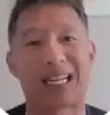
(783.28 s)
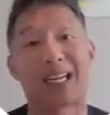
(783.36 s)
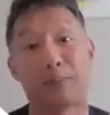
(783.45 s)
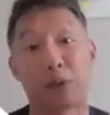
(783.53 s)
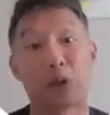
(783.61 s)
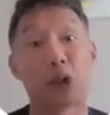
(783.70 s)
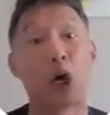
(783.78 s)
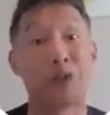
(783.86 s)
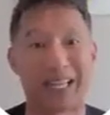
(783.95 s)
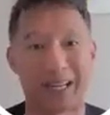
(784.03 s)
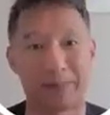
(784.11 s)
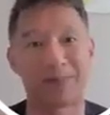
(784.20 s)
it's like
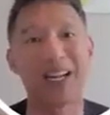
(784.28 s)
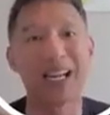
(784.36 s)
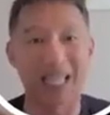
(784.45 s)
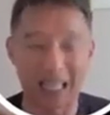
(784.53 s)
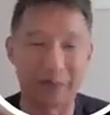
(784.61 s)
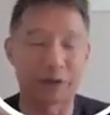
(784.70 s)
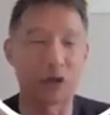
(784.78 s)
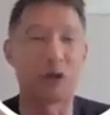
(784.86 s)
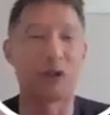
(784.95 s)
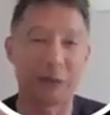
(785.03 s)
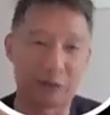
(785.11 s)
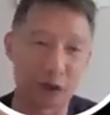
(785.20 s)
plutonium. If
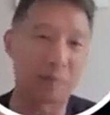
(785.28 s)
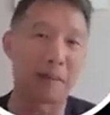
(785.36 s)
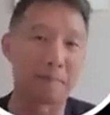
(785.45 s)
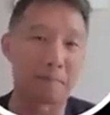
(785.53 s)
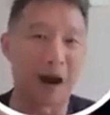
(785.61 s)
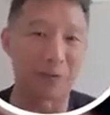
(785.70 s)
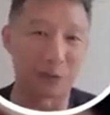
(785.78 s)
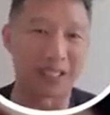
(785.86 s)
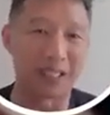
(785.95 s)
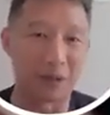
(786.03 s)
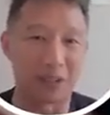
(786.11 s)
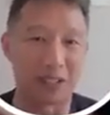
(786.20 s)
we bombard
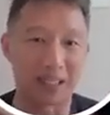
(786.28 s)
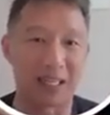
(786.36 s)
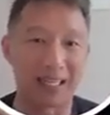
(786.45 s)
with a new